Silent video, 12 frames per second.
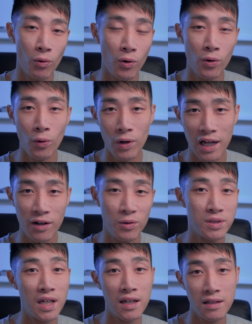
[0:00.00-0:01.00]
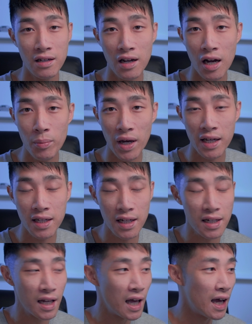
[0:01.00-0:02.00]
or calling or taking the car back
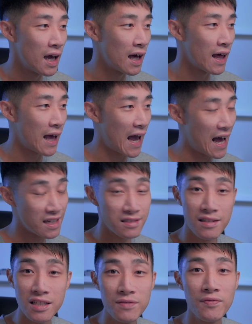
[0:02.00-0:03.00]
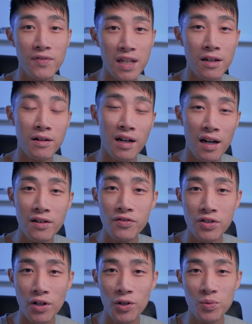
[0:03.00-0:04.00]
in, as this video kind of
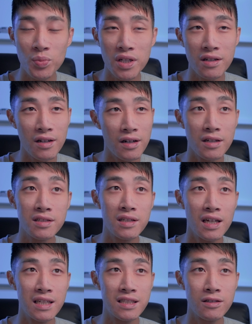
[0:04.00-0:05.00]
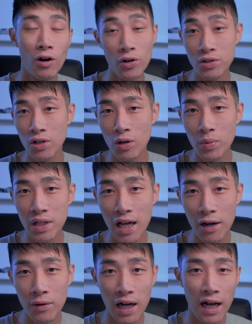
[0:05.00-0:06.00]
shows, because it's October
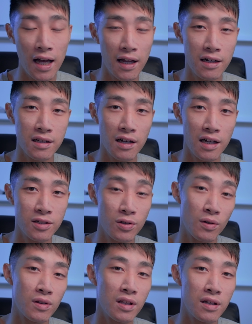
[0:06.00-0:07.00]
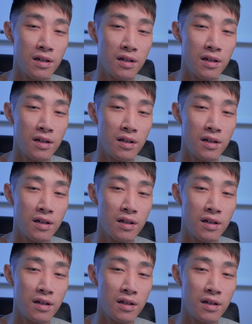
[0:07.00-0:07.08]
now and I took the